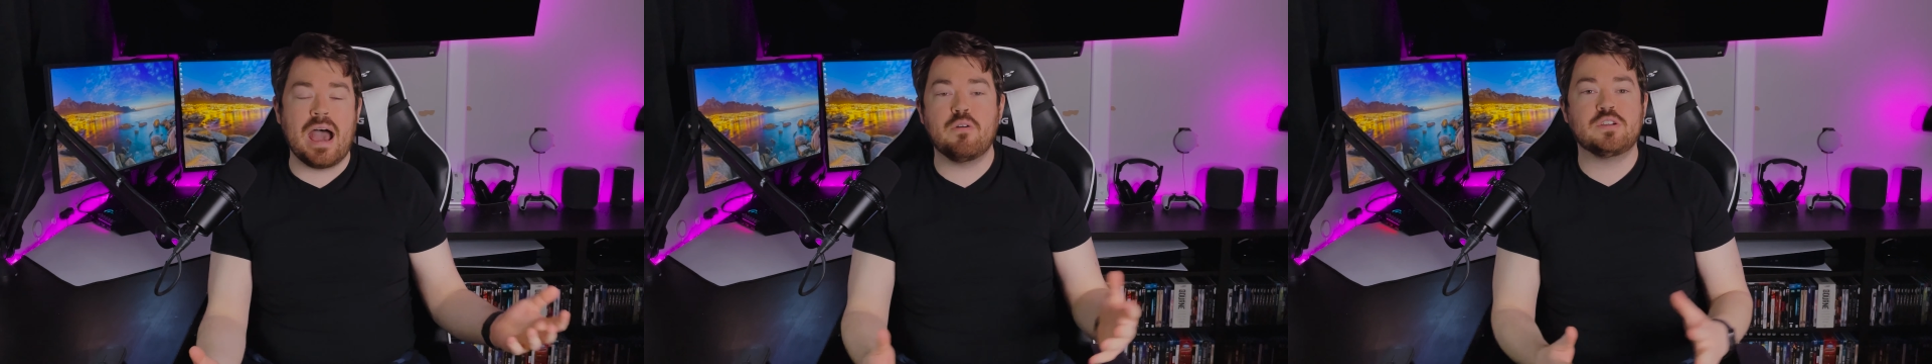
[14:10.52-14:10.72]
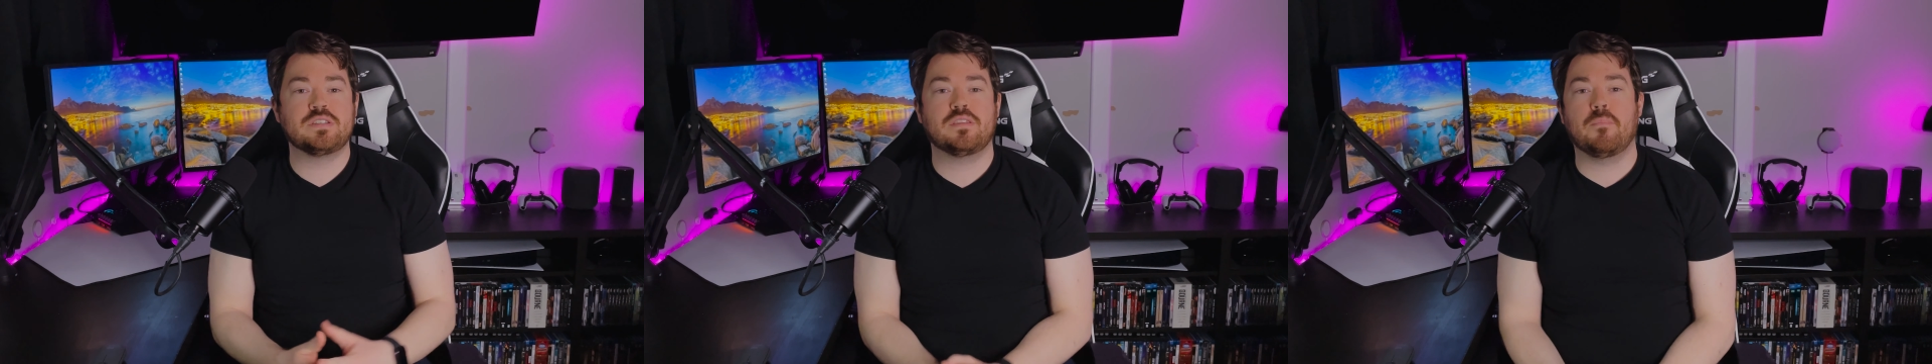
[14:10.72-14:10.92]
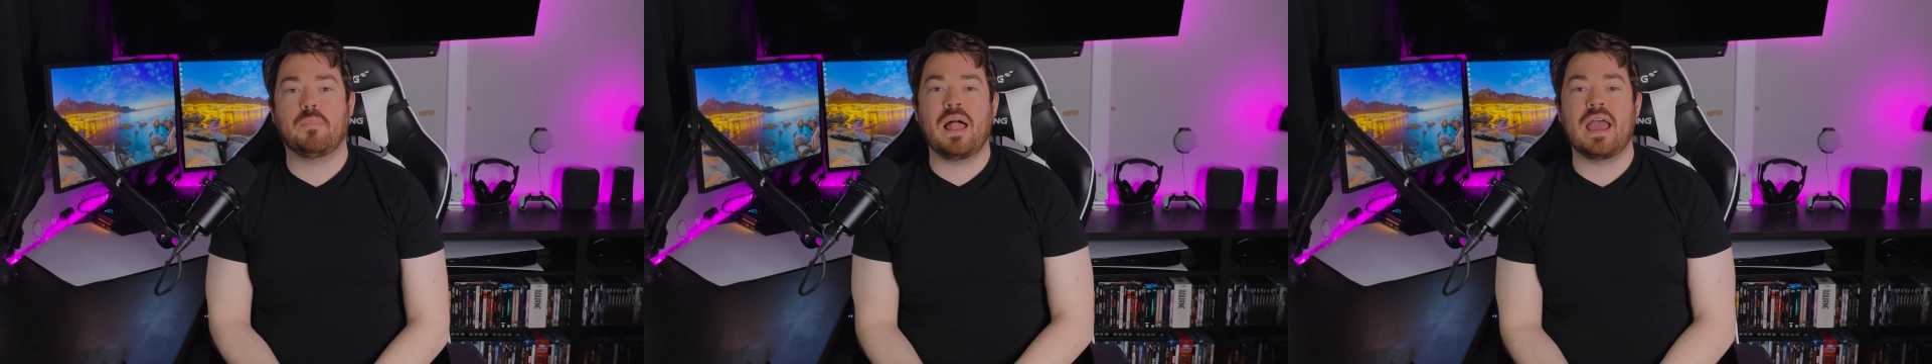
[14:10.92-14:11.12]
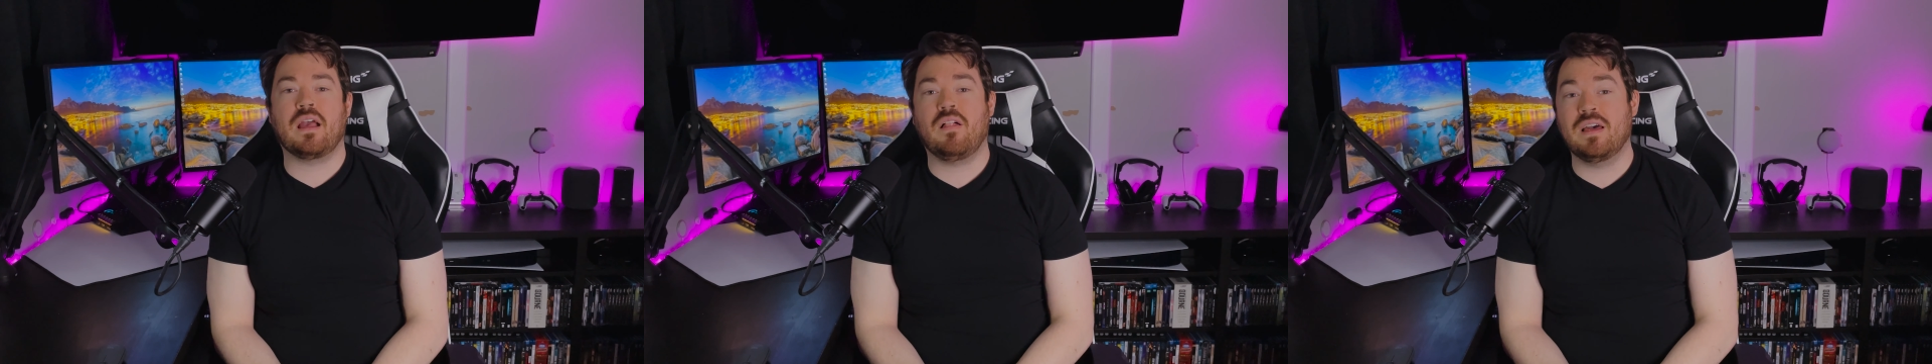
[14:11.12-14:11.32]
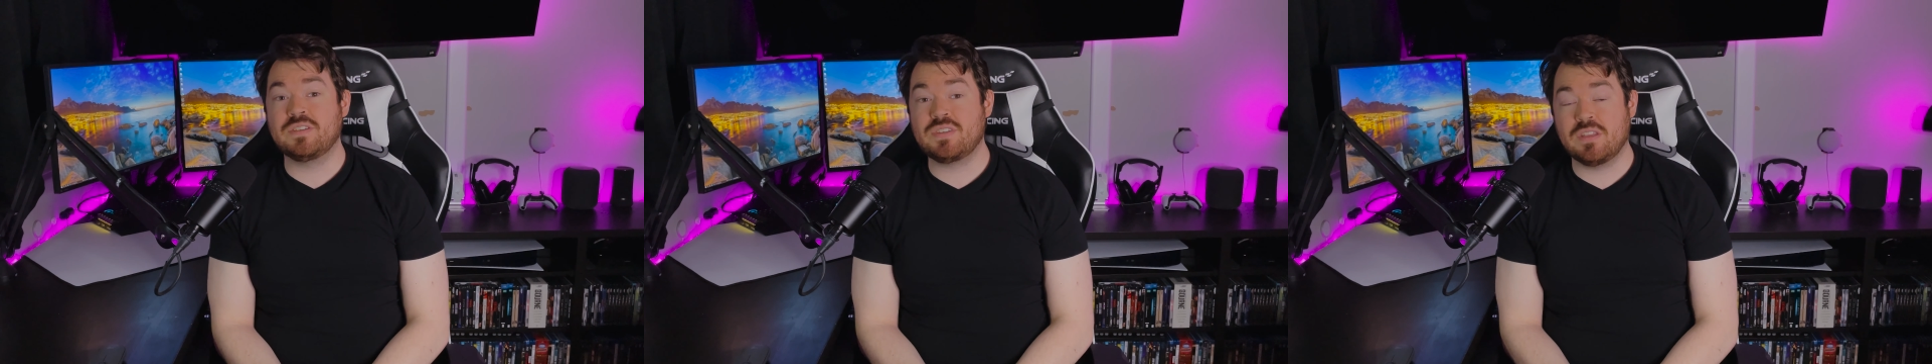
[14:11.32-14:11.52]
I wish the black
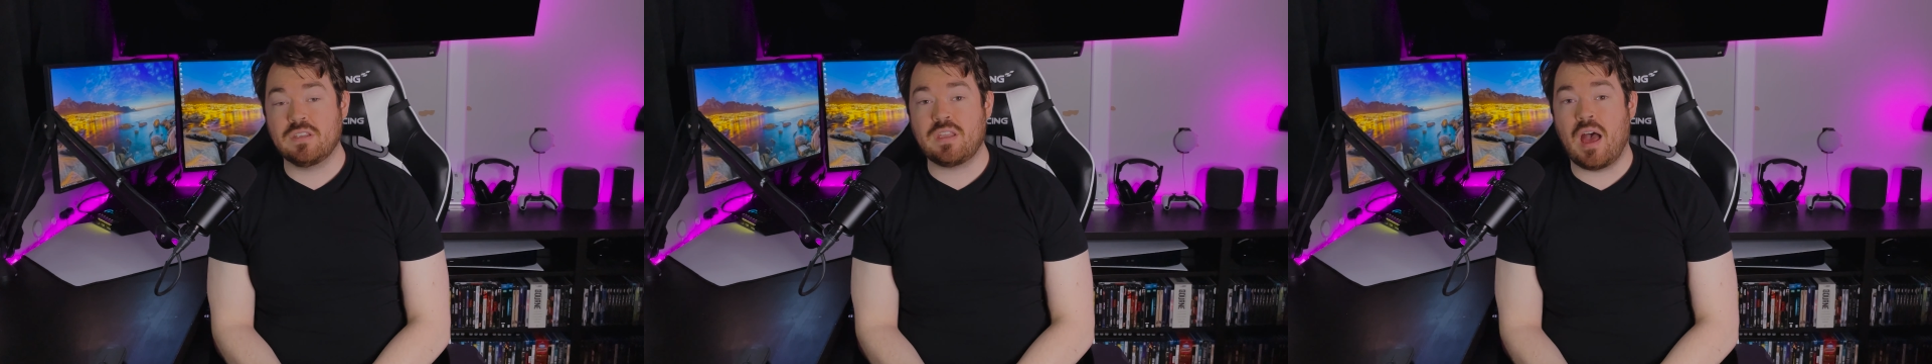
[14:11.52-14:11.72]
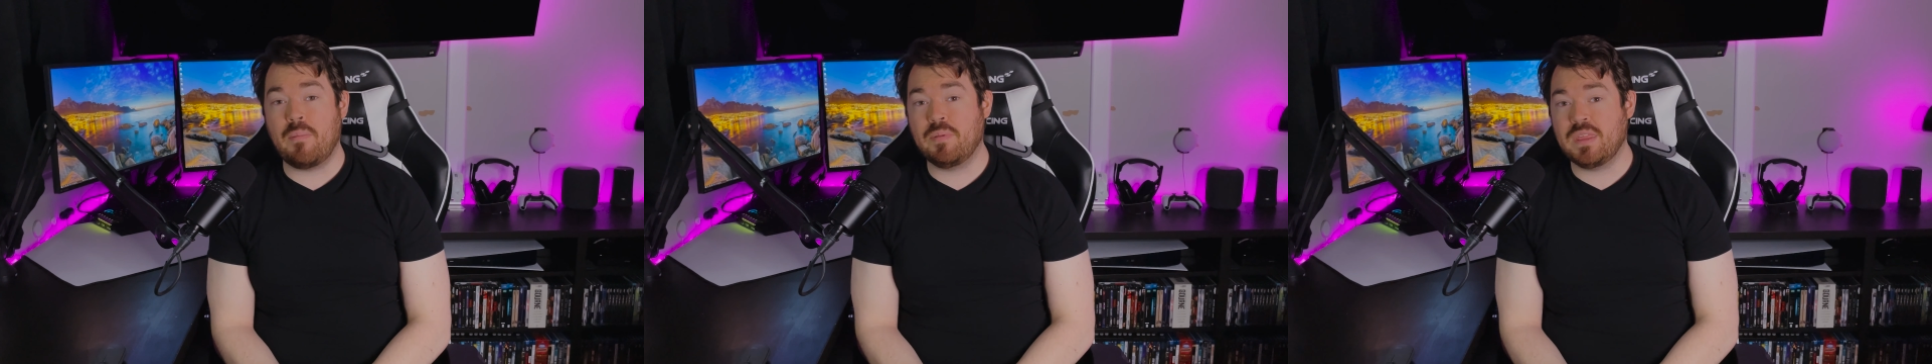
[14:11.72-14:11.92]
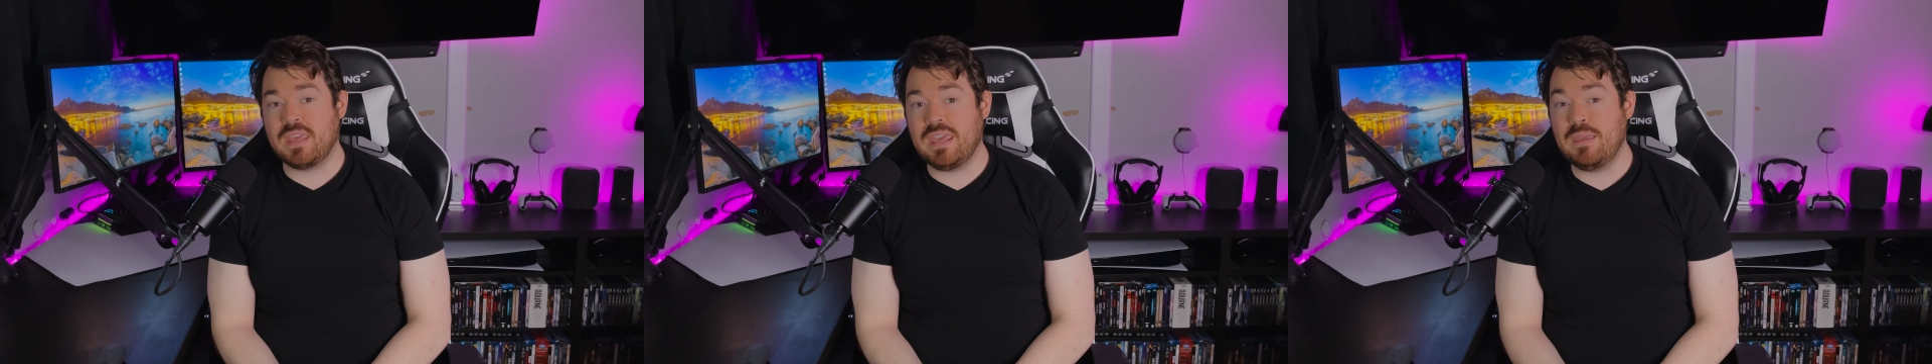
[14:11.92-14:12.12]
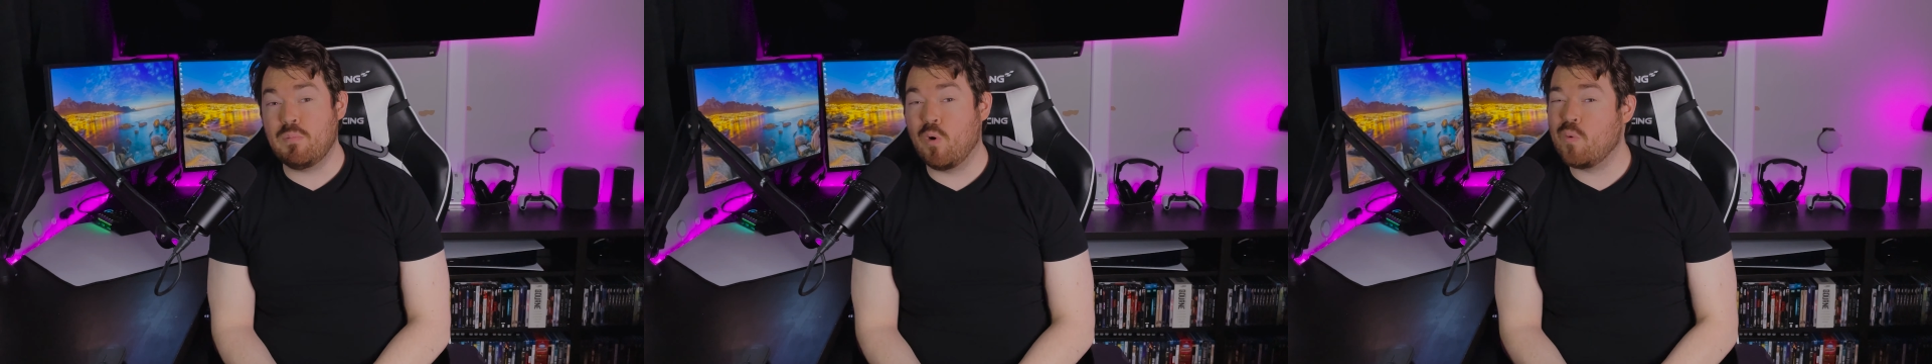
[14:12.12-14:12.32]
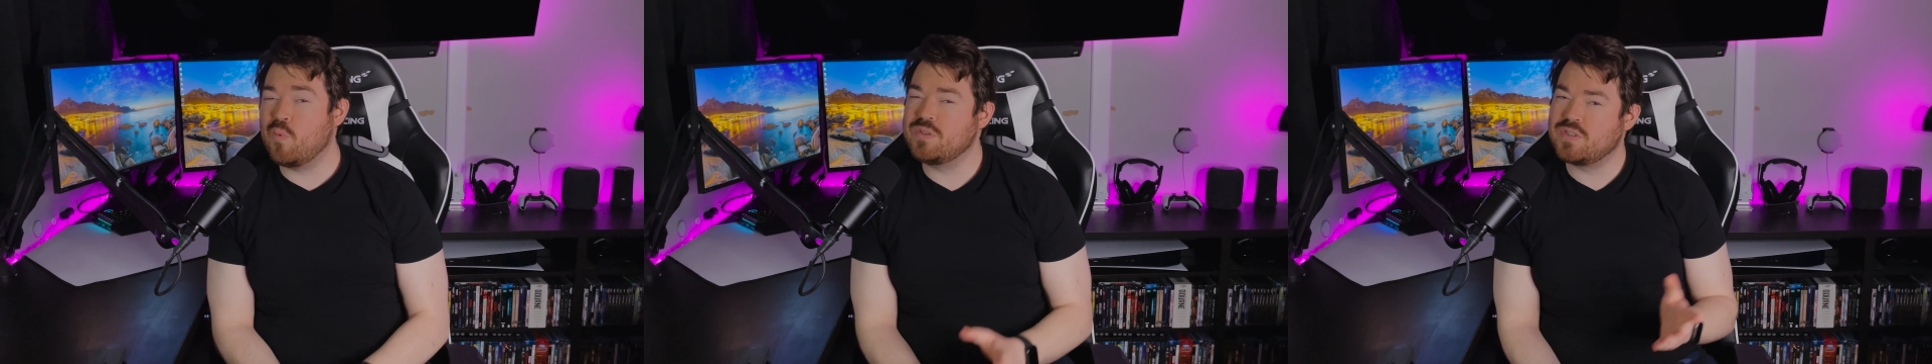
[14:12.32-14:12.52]
glass on the top of the the
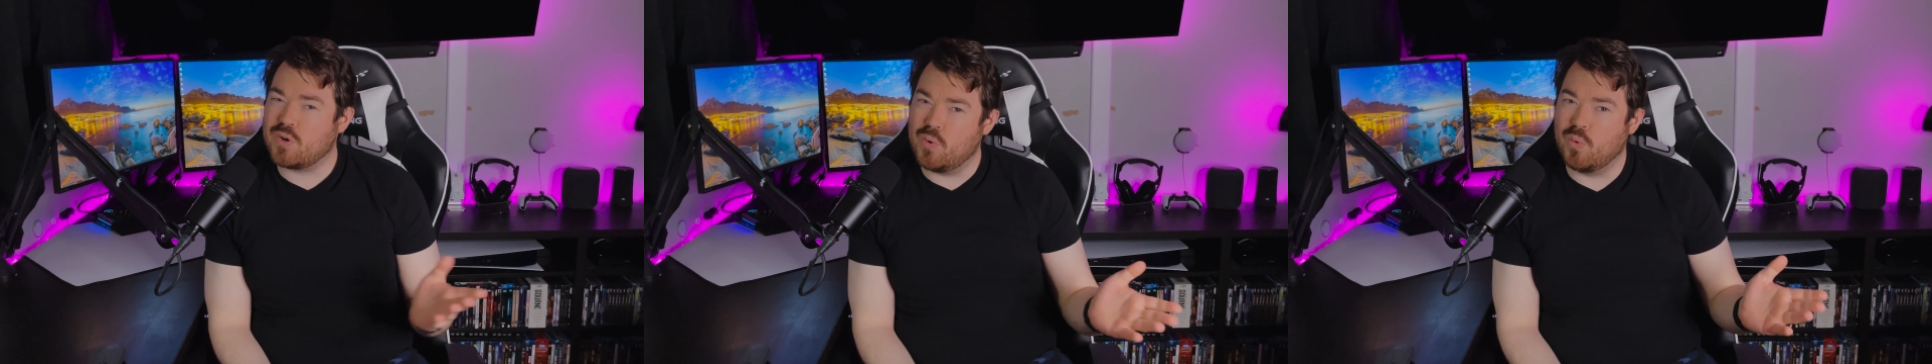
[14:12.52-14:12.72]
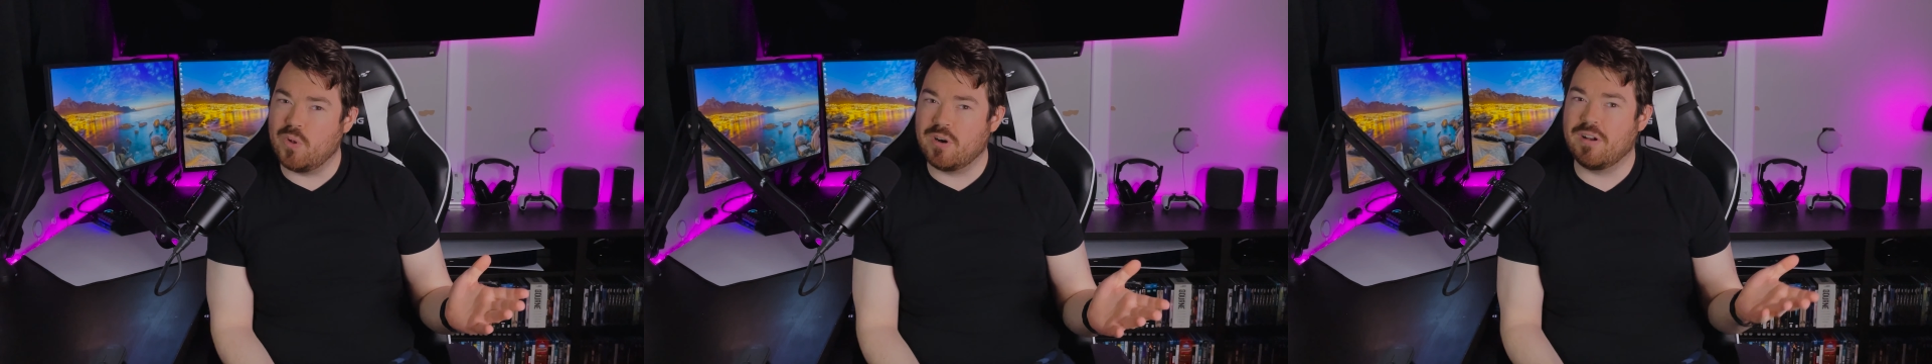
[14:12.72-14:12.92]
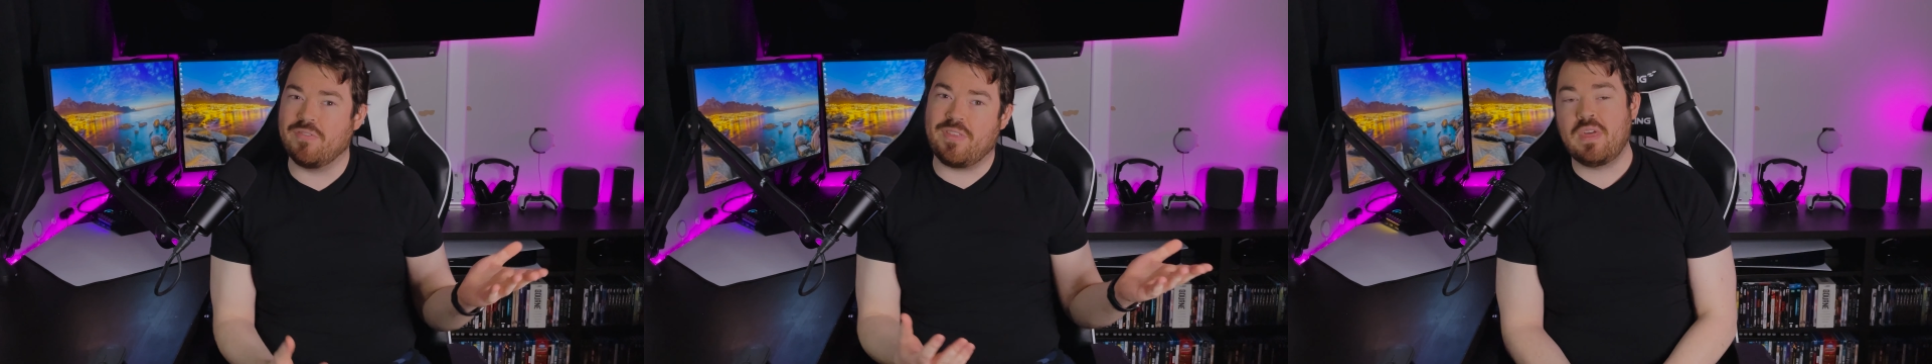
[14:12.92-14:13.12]
keyboard was cooler,